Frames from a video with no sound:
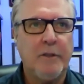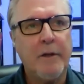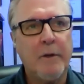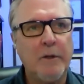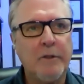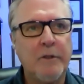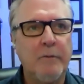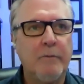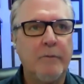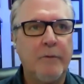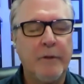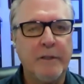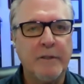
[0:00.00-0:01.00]
in question
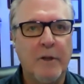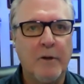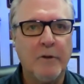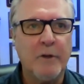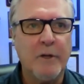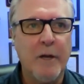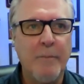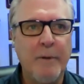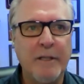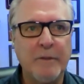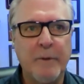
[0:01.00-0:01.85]
for these larger companies,